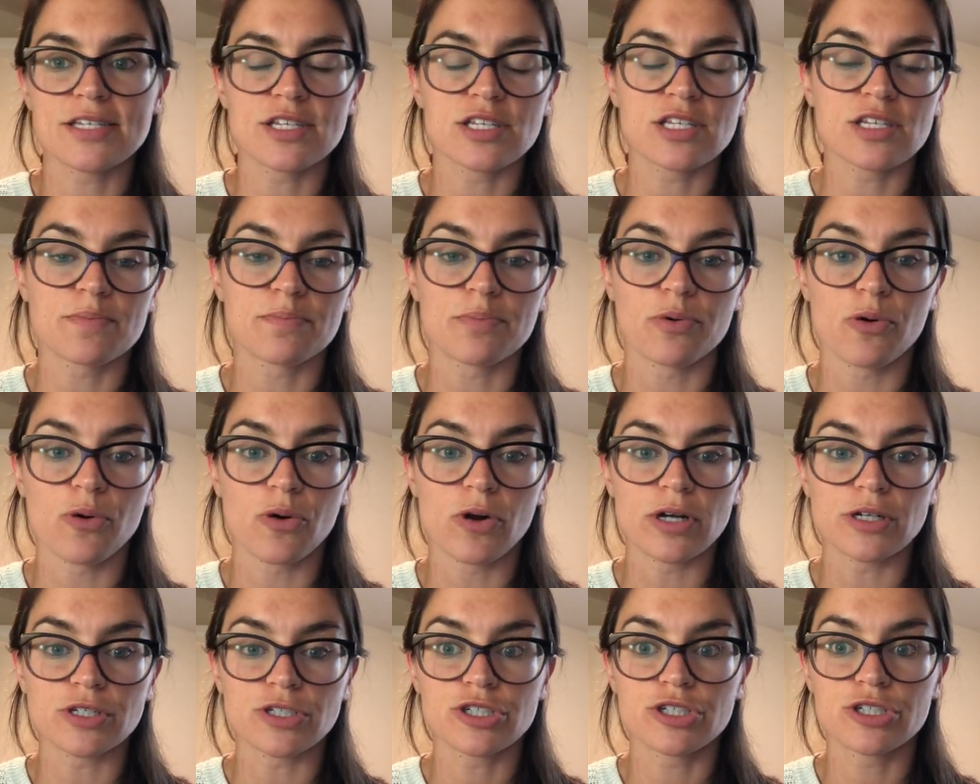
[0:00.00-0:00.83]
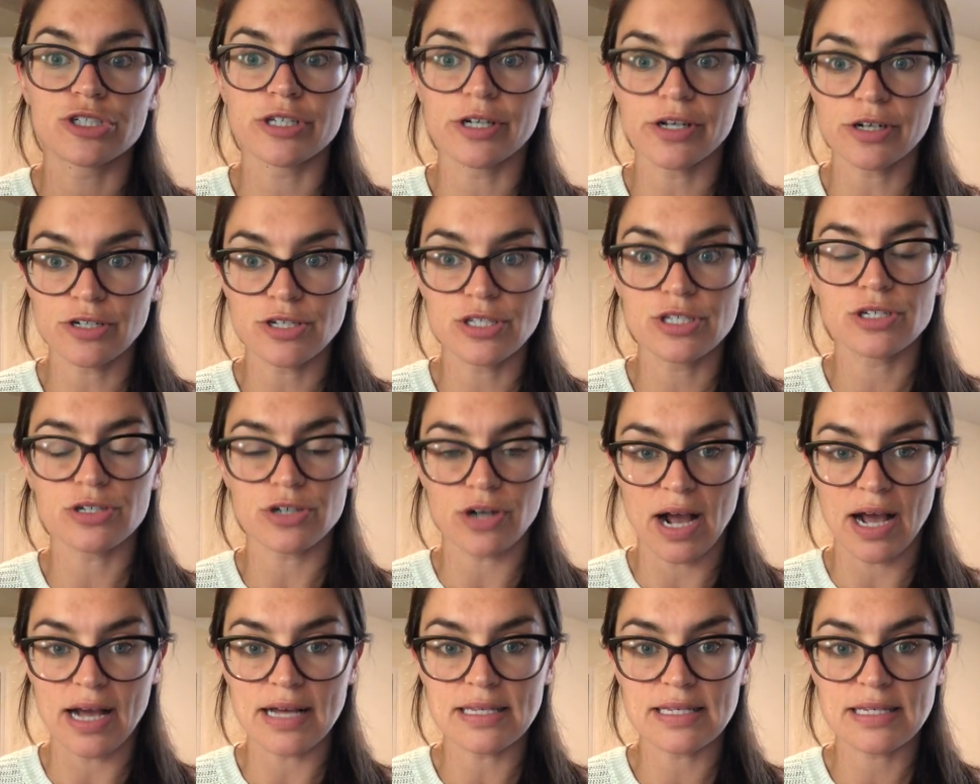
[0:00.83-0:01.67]
to support shear
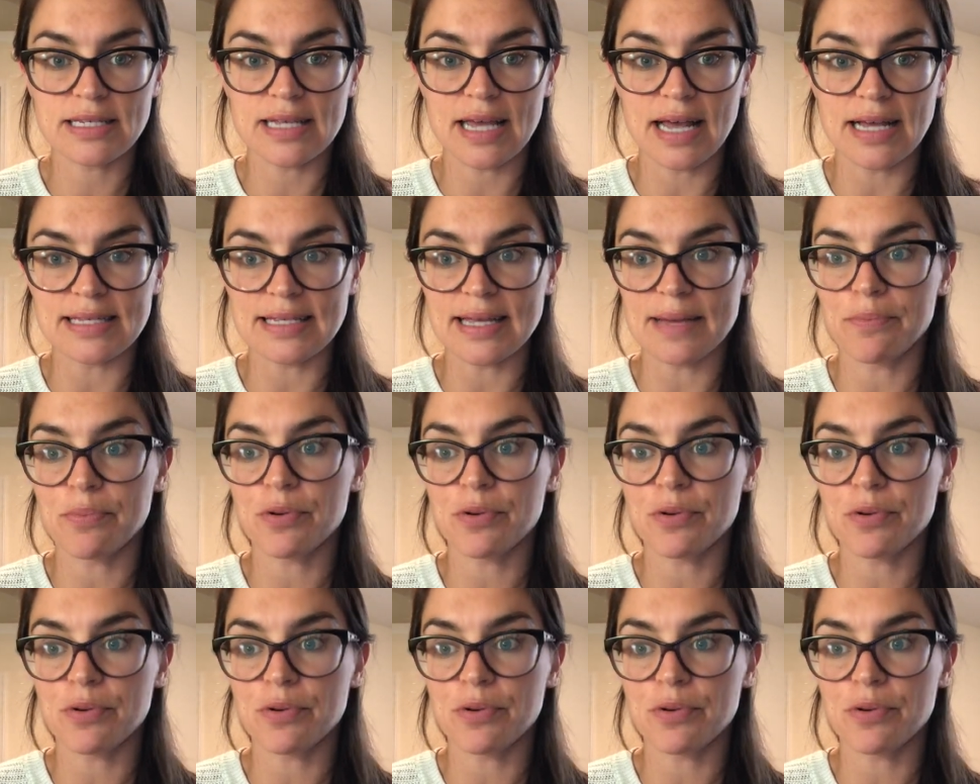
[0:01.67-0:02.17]
stress as a